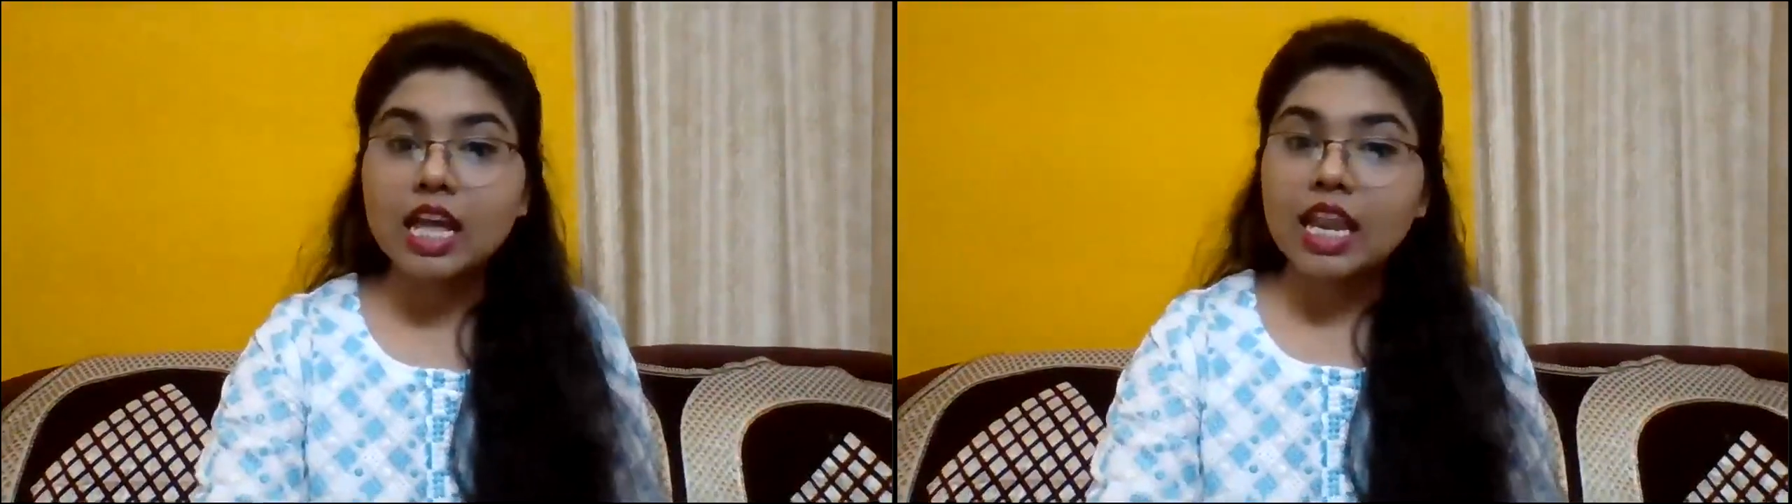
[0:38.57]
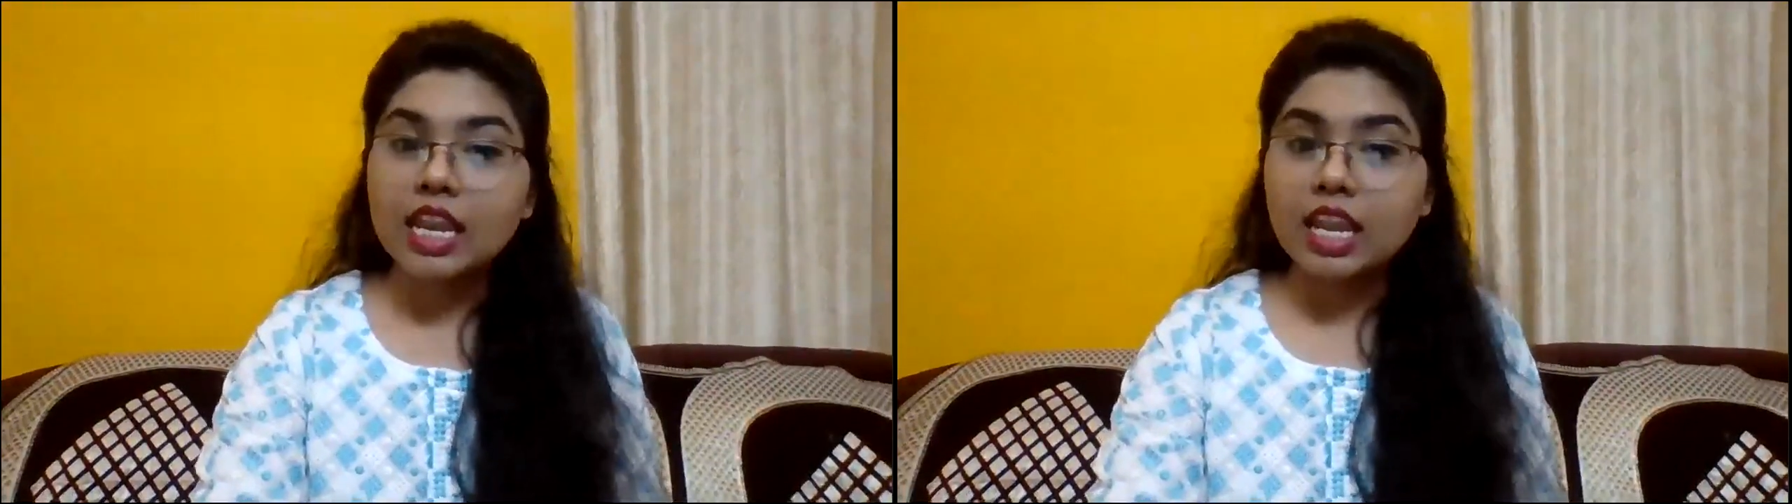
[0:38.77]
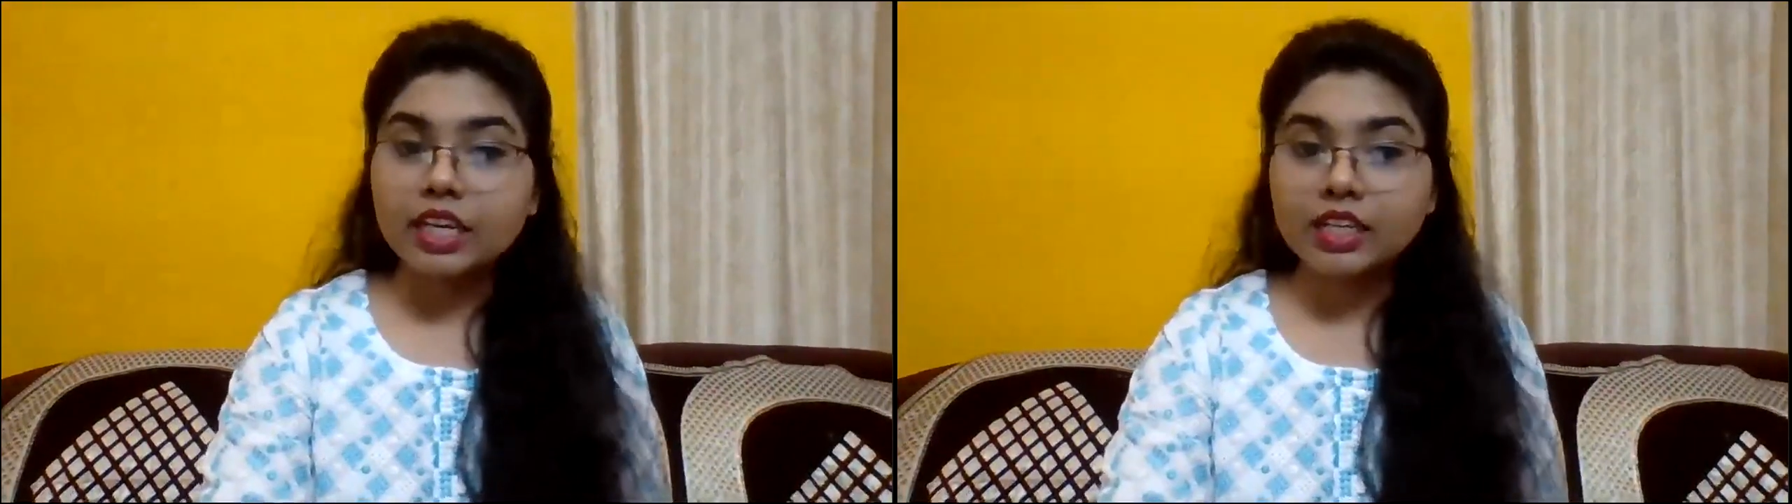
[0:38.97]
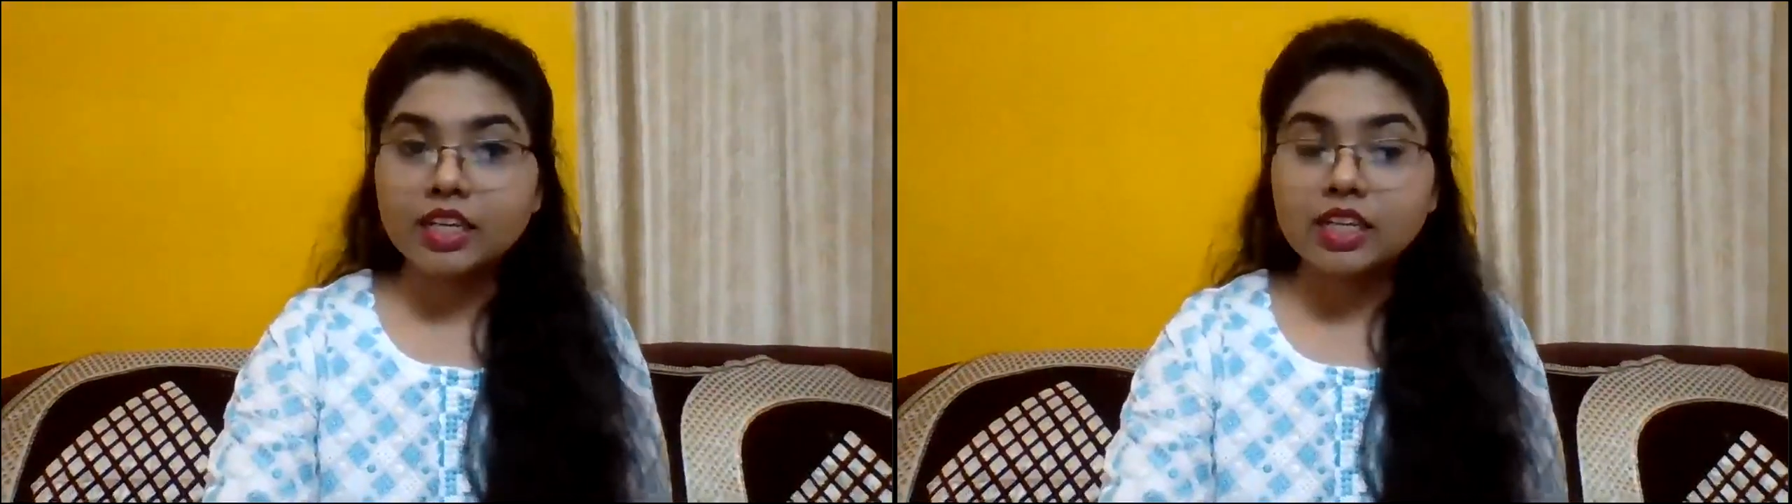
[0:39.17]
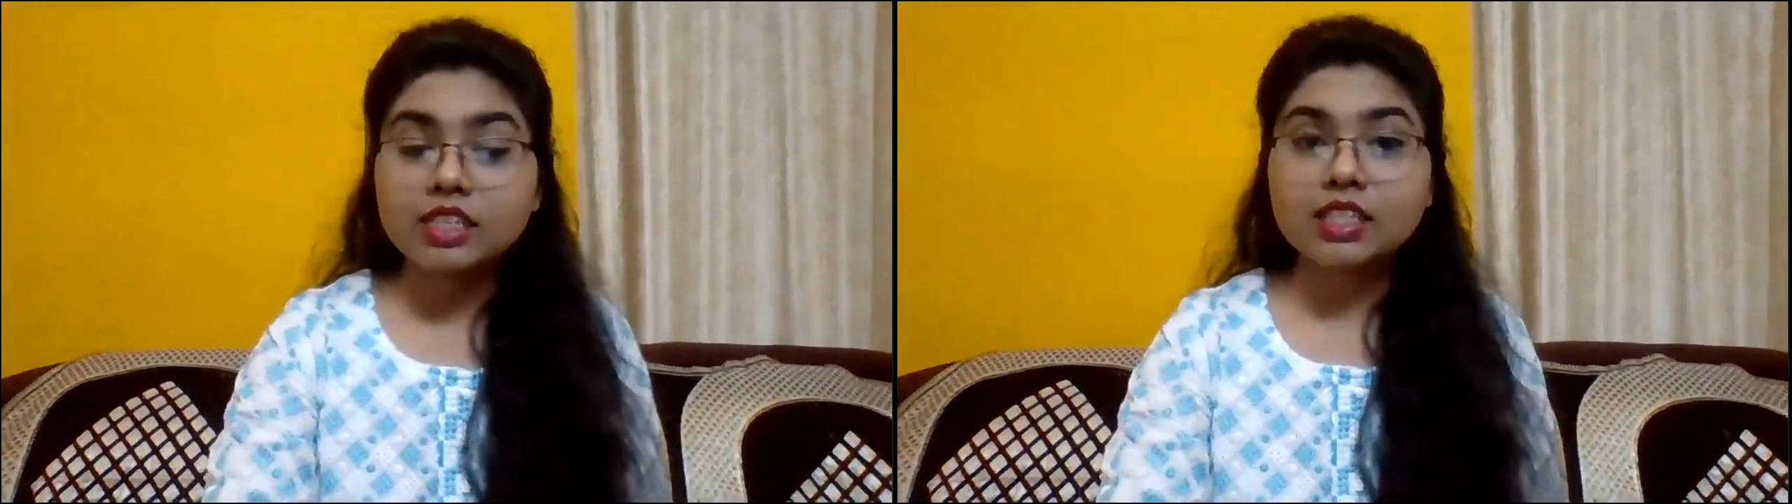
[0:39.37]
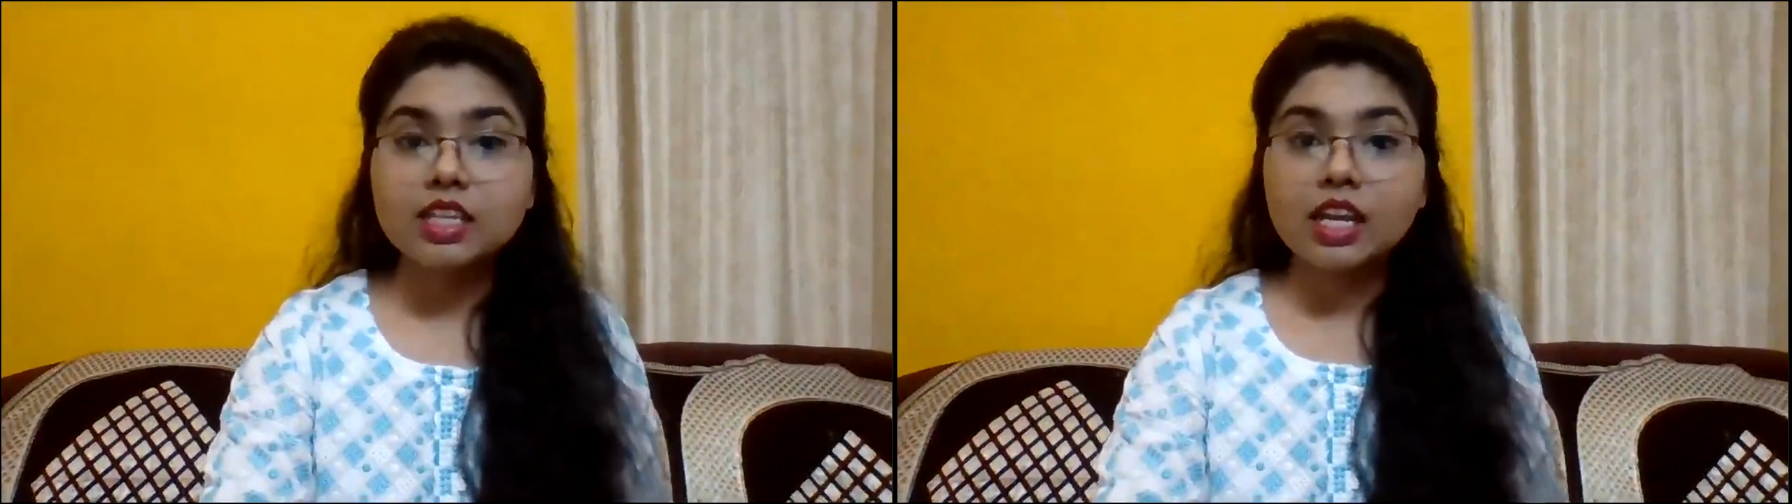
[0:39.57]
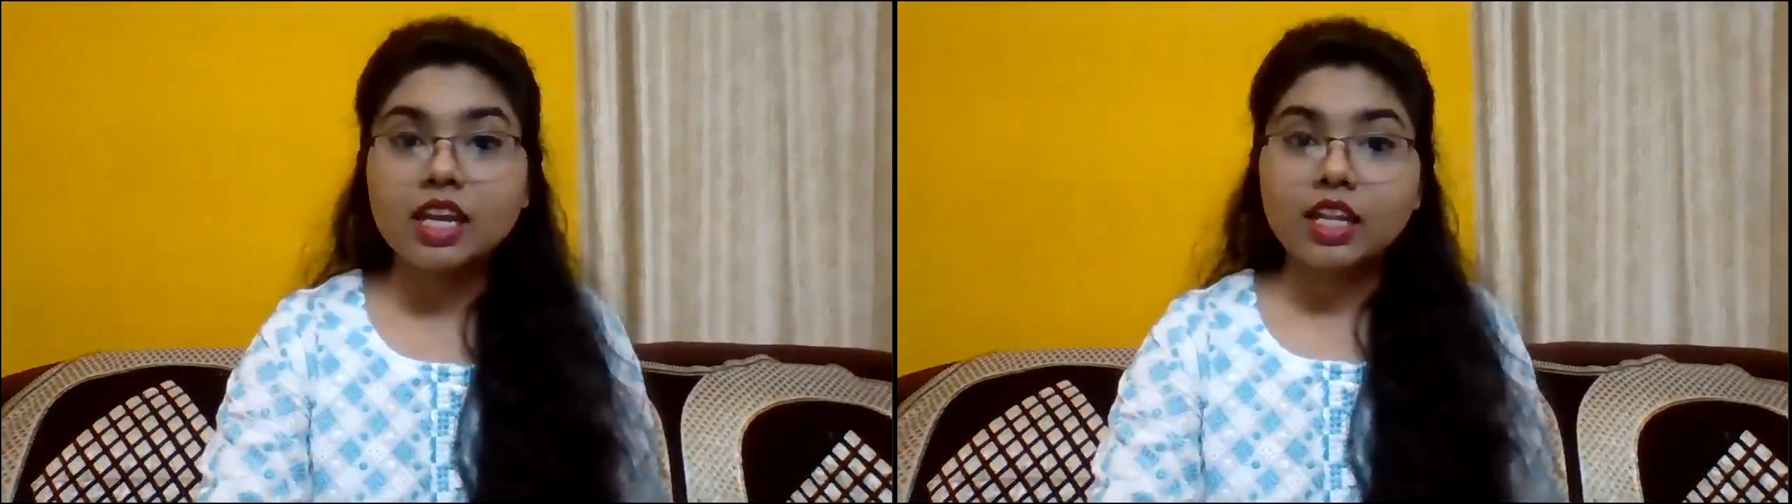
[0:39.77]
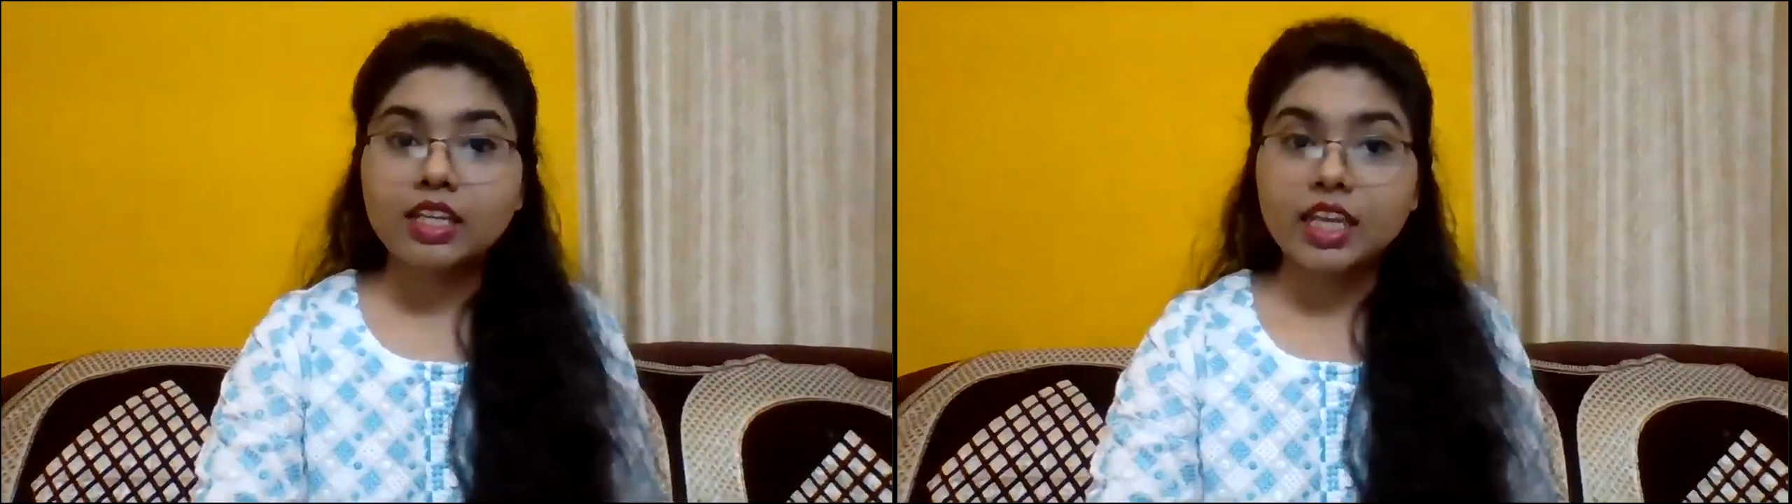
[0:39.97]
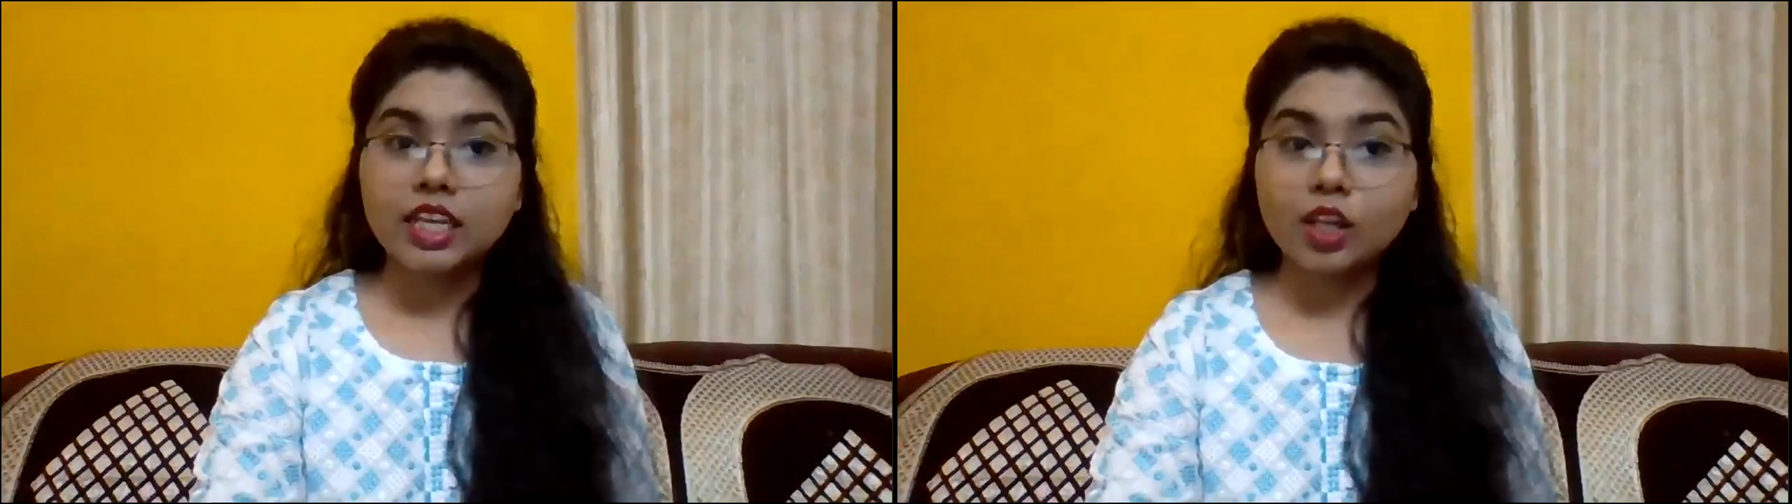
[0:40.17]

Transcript: let us take